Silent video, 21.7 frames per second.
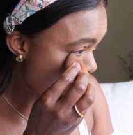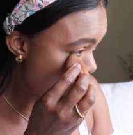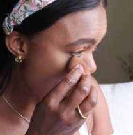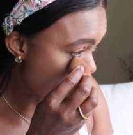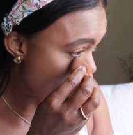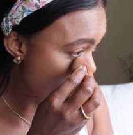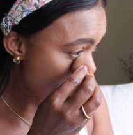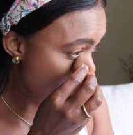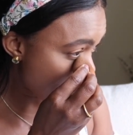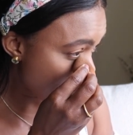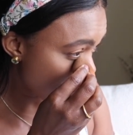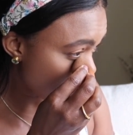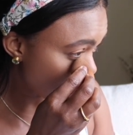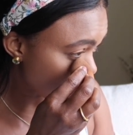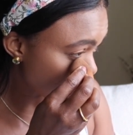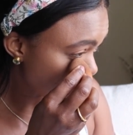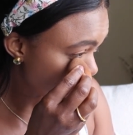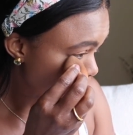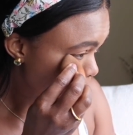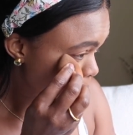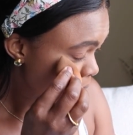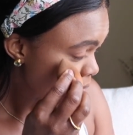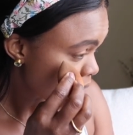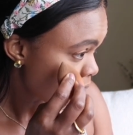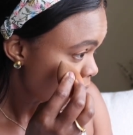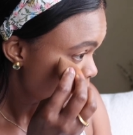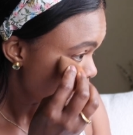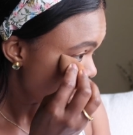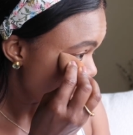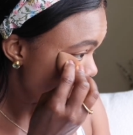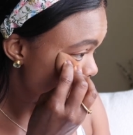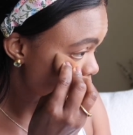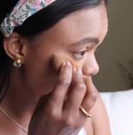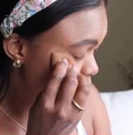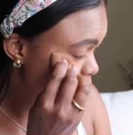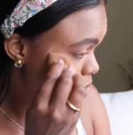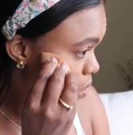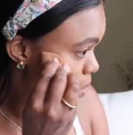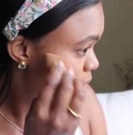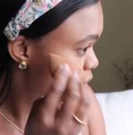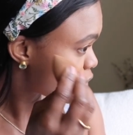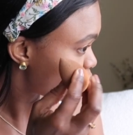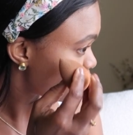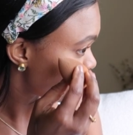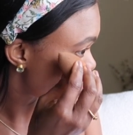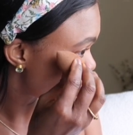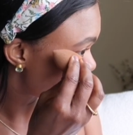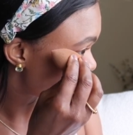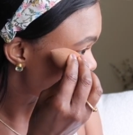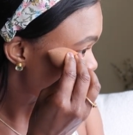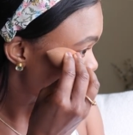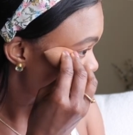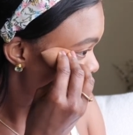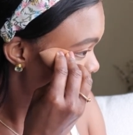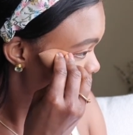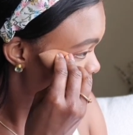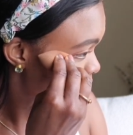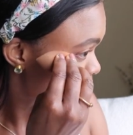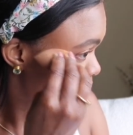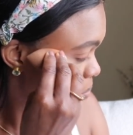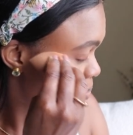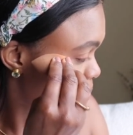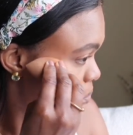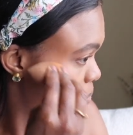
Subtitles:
I am is just going to dictate,